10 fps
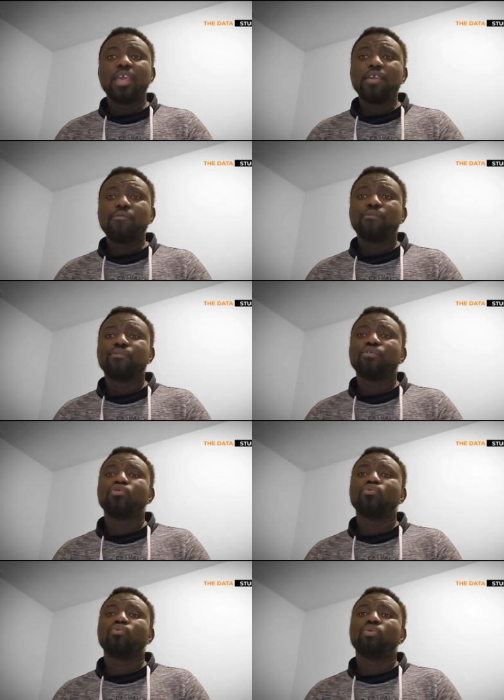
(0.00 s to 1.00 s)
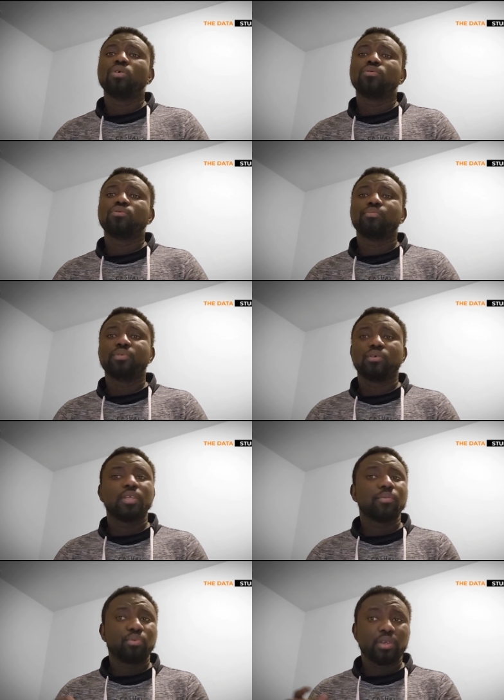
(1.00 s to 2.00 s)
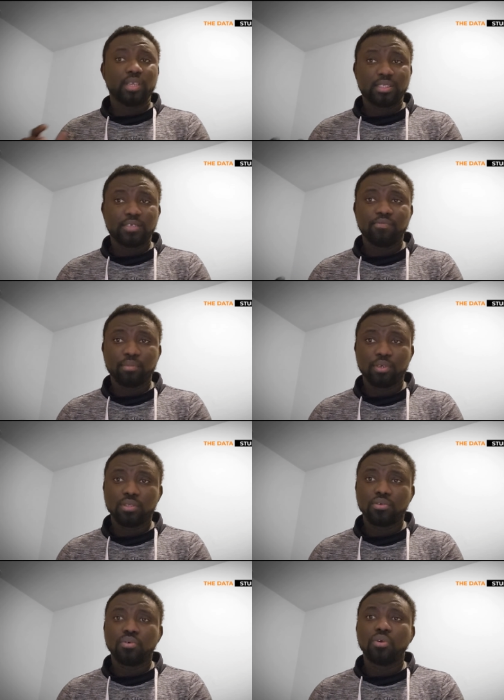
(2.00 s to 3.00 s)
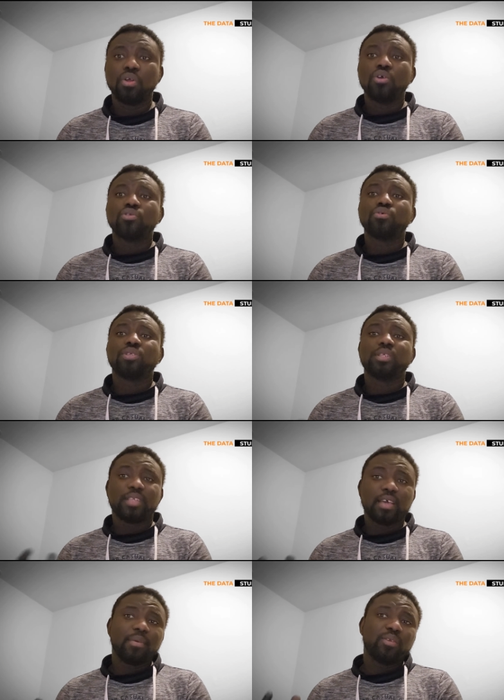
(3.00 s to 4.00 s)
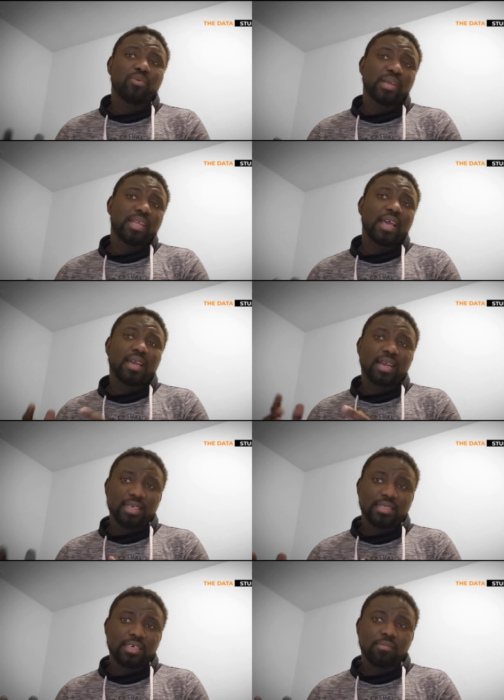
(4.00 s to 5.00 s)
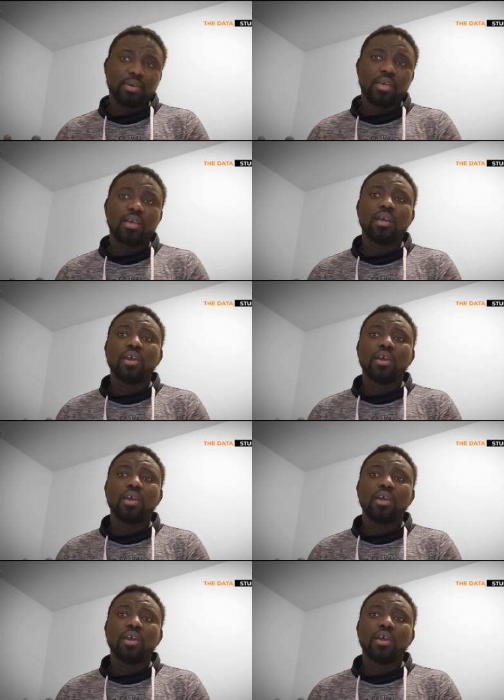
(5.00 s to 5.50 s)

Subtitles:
if you want to build a predictive model to determine whether a customer